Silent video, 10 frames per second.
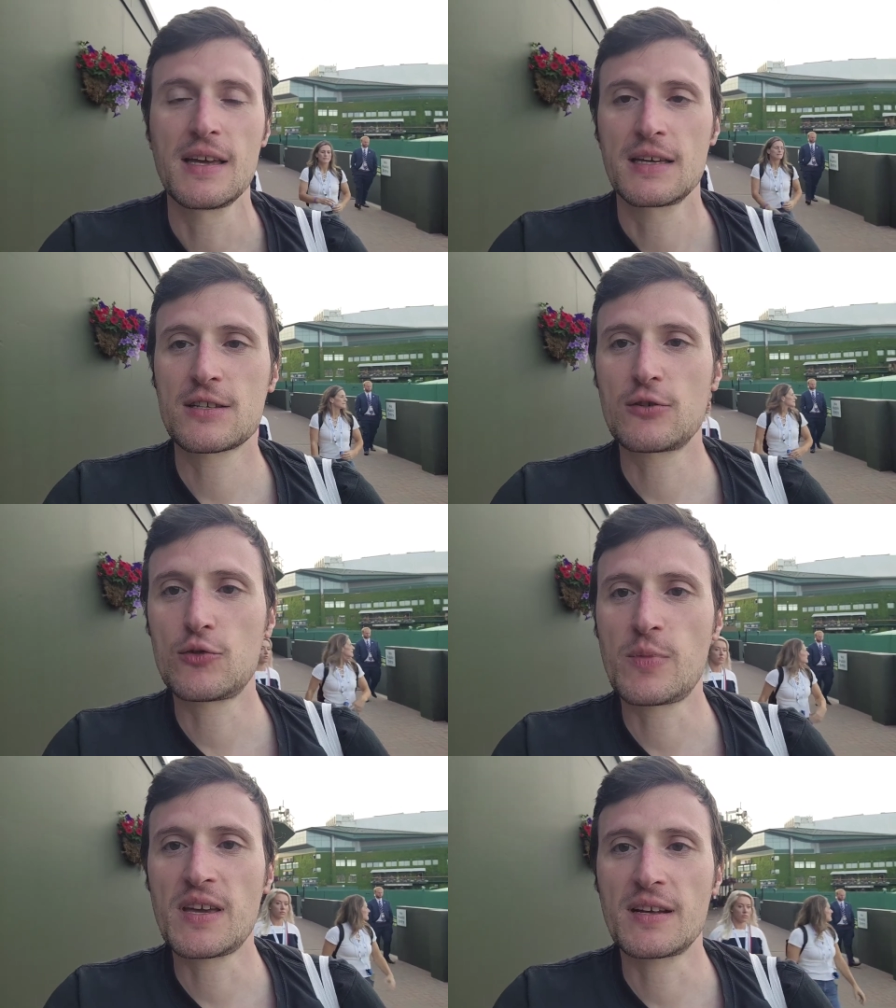It's going
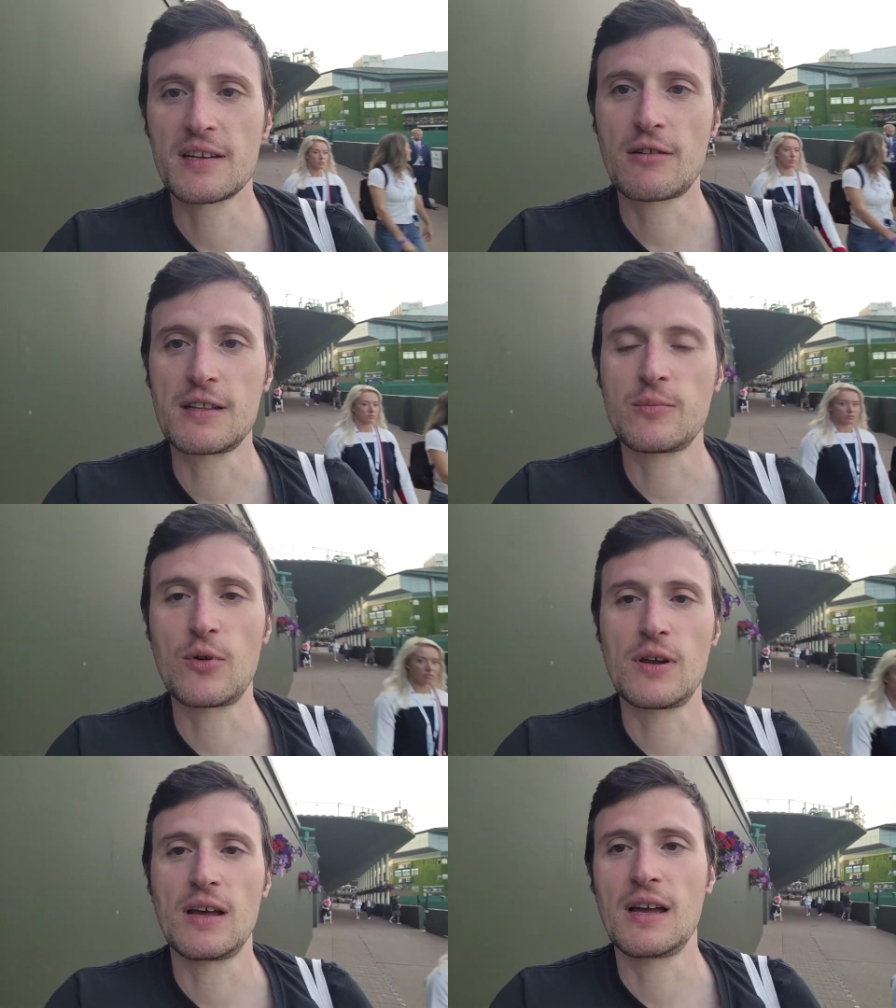to be an
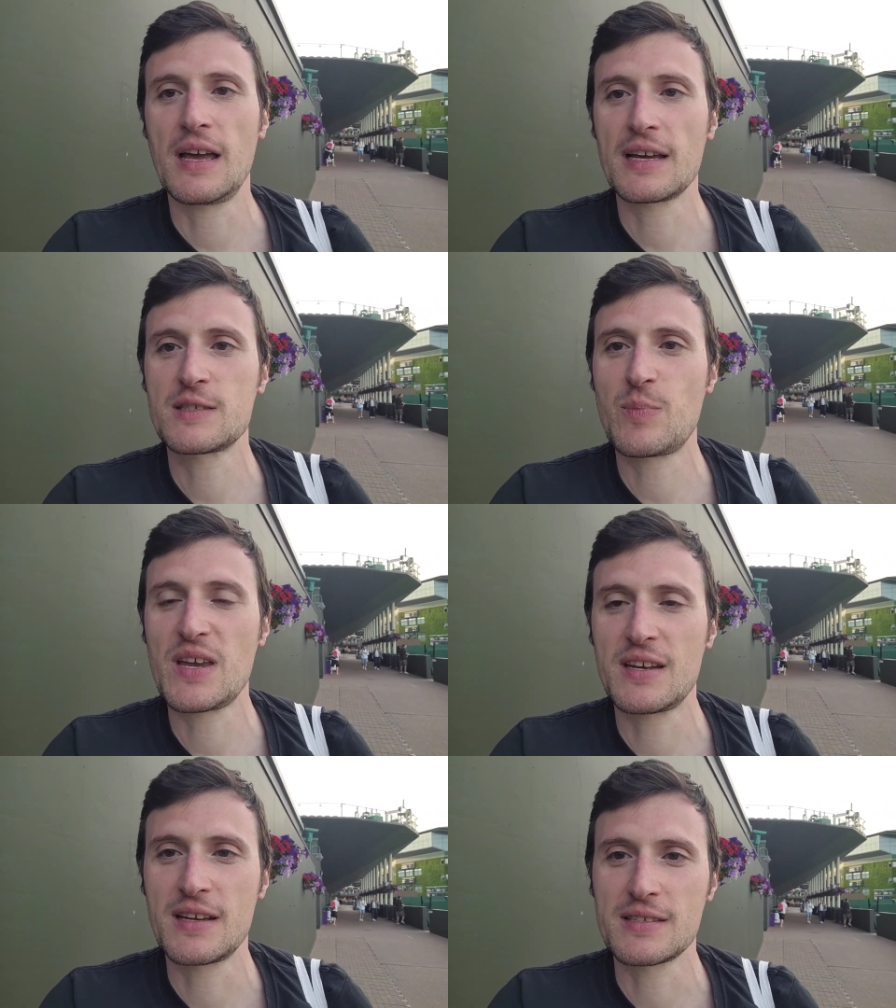incredible uh,
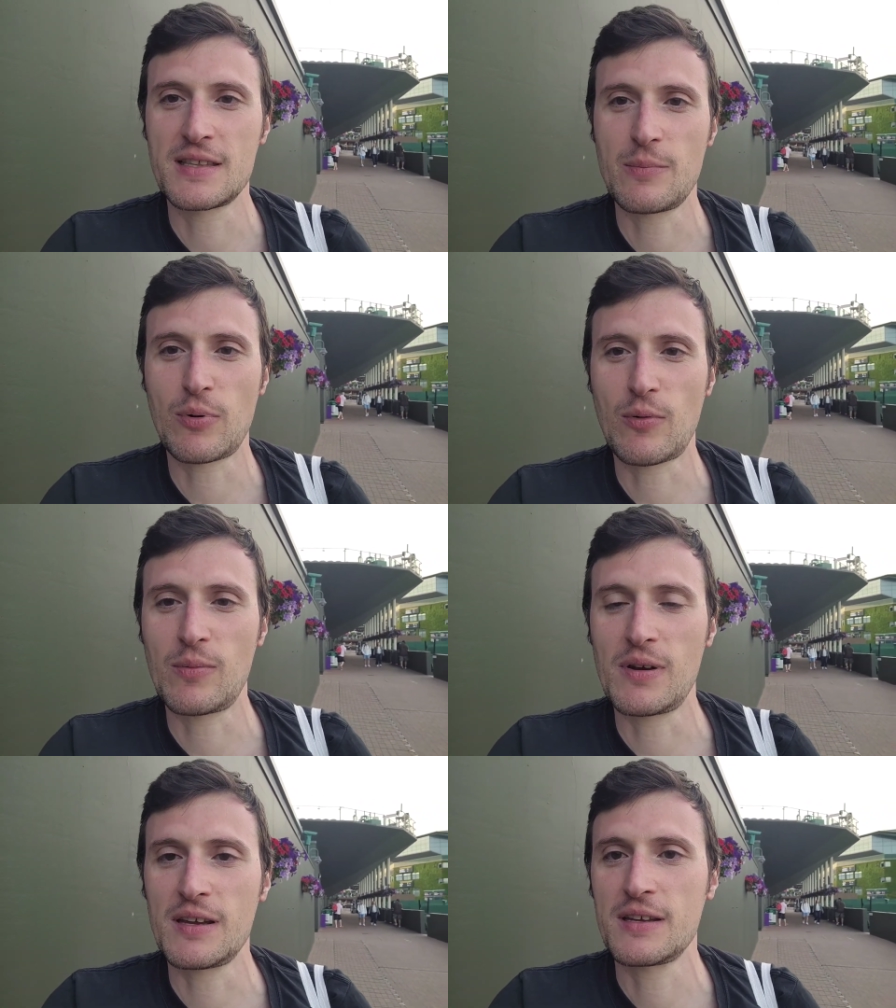experience that
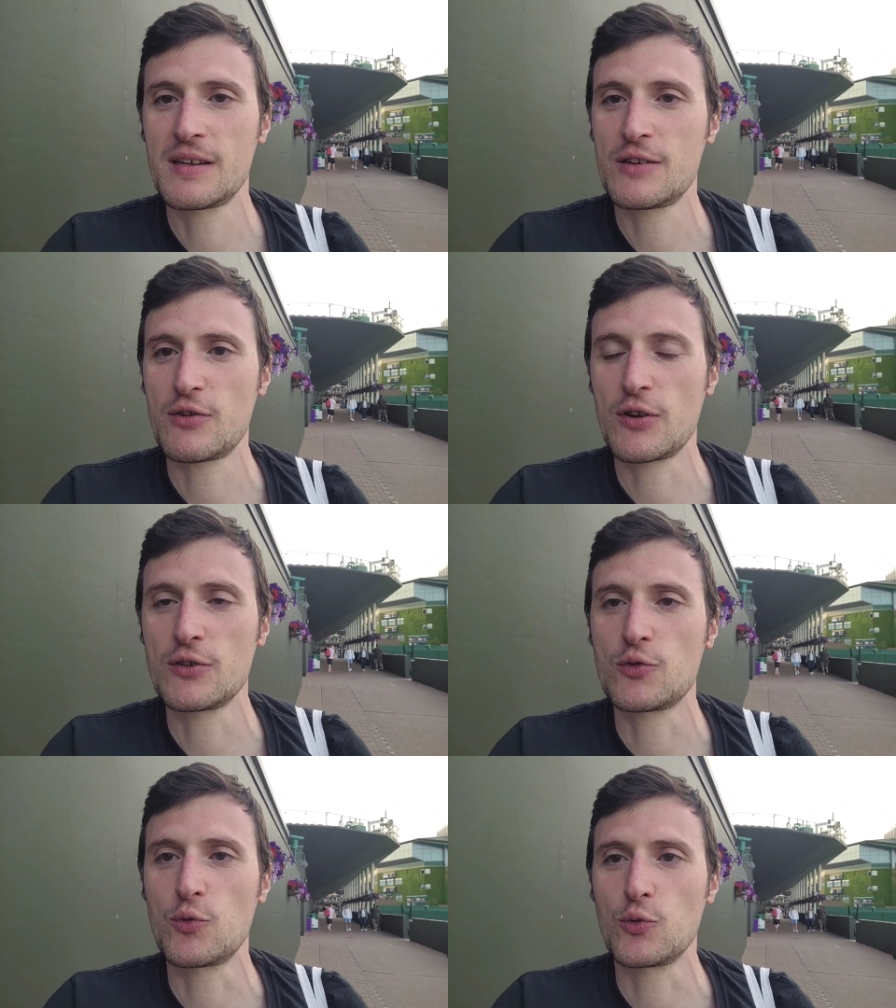probably you're
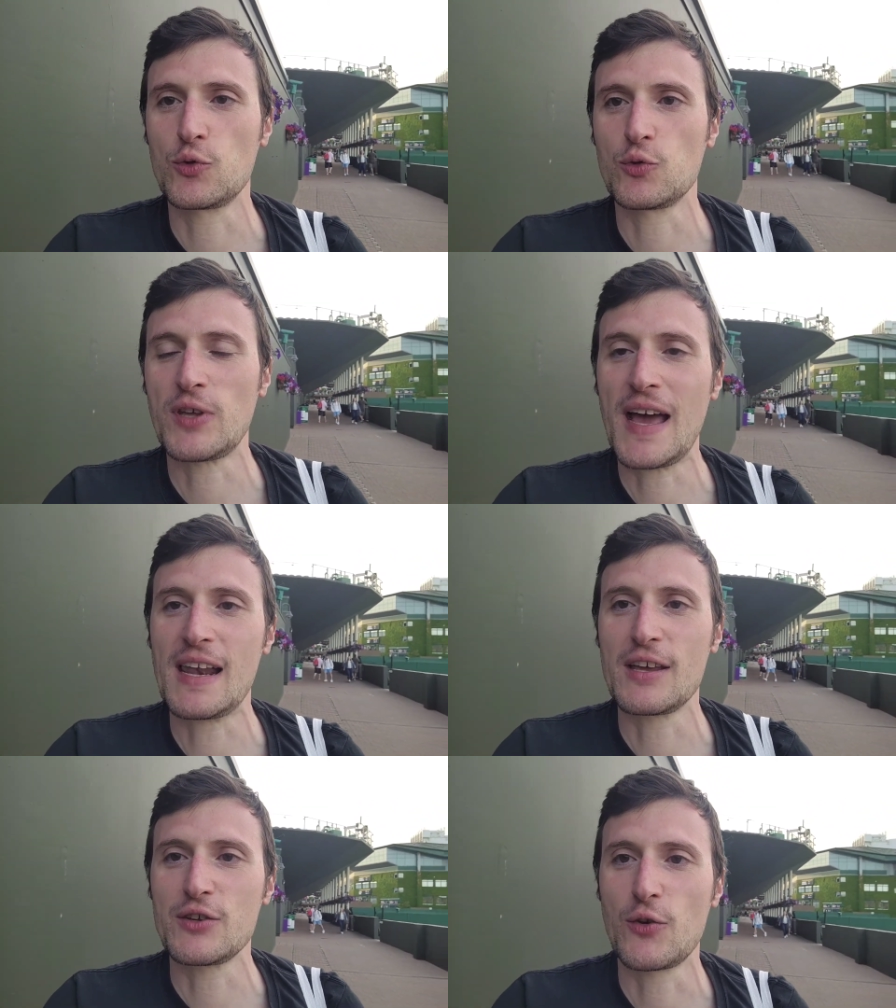going to, to tell
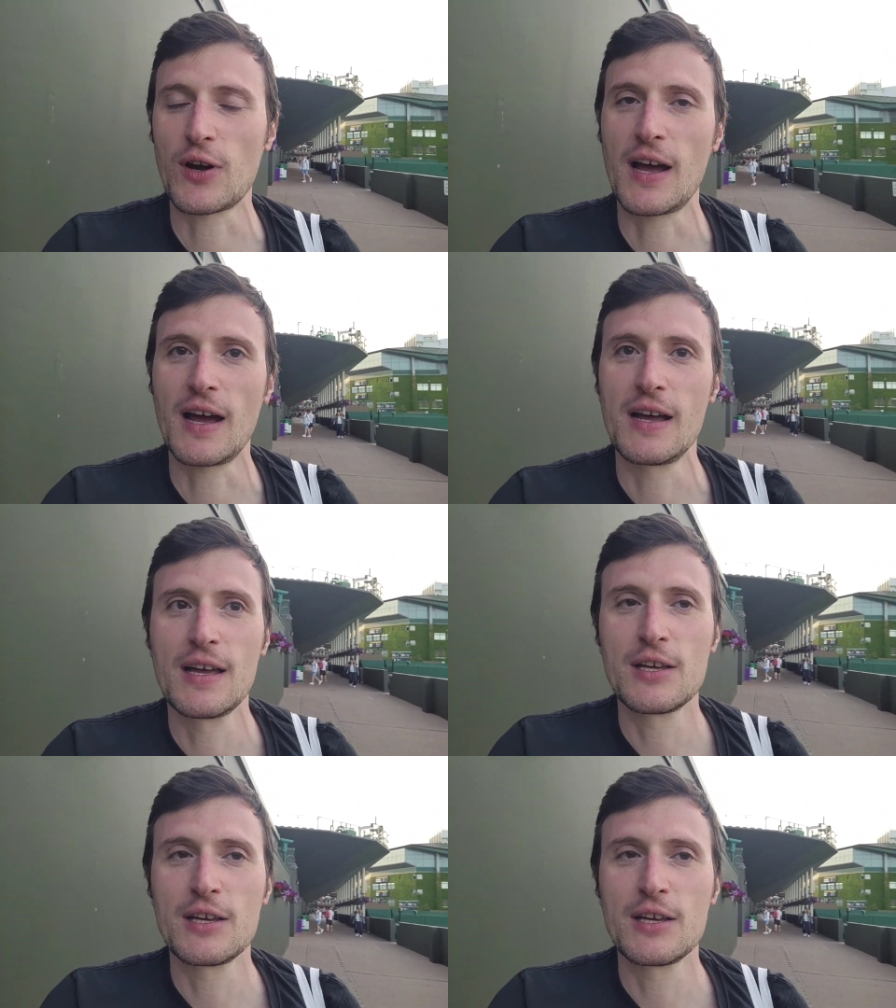your uh,